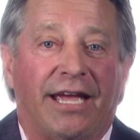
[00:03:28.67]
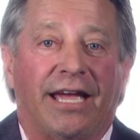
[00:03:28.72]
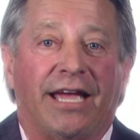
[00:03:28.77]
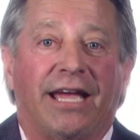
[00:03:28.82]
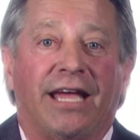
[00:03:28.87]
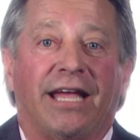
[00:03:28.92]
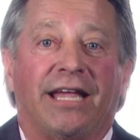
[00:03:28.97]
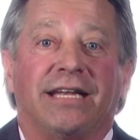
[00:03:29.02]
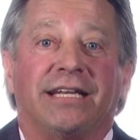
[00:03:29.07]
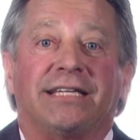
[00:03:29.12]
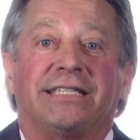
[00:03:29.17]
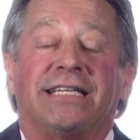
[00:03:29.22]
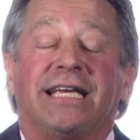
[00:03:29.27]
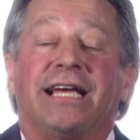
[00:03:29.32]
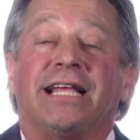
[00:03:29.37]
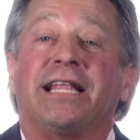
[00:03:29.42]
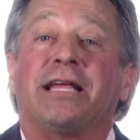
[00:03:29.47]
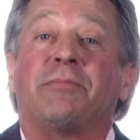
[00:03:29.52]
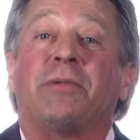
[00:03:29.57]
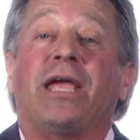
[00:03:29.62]
and
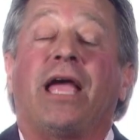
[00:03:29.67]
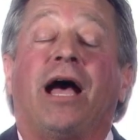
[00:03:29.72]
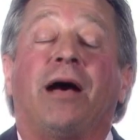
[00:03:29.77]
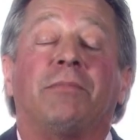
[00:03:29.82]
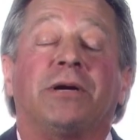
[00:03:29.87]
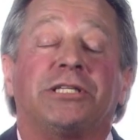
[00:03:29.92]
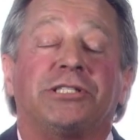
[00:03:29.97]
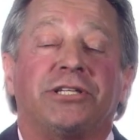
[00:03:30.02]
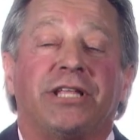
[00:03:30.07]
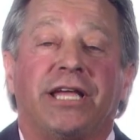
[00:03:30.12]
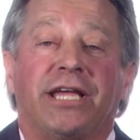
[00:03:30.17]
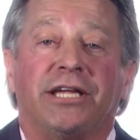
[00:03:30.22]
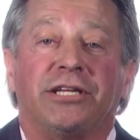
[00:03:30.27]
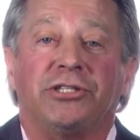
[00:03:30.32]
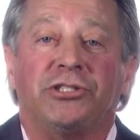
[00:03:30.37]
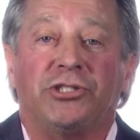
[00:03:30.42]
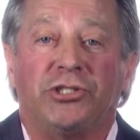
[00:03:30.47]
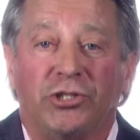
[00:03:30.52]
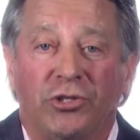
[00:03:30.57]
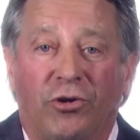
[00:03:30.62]
telling me how much they
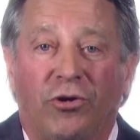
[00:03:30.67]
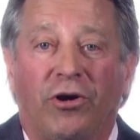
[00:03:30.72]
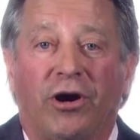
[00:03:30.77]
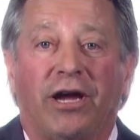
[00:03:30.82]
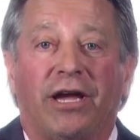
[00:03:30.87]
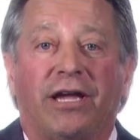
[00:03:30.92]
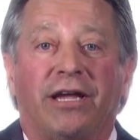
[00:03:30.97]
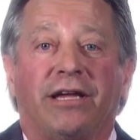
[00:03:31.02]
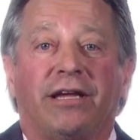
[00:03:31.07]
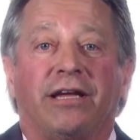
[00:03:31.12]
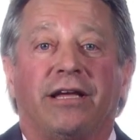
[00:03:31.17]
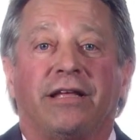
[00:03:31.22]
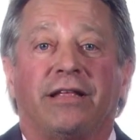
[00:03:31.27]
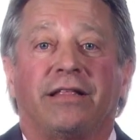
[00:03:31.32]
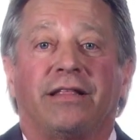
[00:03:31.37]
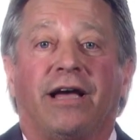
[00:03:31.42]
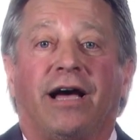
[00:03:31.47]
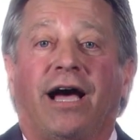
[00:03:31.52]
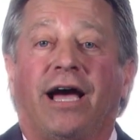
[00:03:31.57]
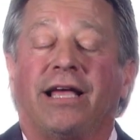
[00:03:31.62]
enjoy
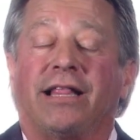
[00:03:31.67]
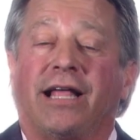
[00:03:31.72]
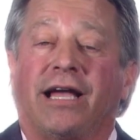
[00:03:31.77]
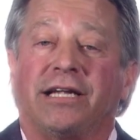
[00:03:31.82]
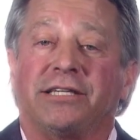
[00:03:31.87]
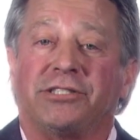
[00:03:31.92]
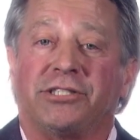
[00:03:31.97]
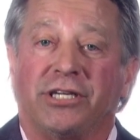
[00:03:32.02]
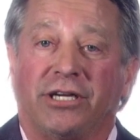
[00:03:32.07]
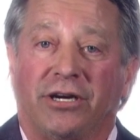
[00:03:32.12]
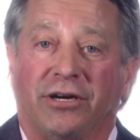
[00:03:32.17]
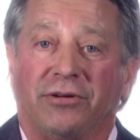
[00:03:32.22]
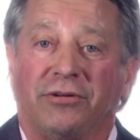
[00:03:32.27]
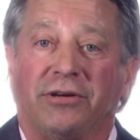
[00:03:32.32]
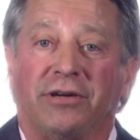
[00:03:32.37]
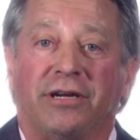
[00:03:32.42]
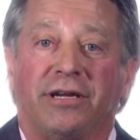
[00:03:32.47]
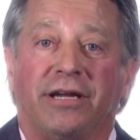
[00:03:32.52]
the highlight show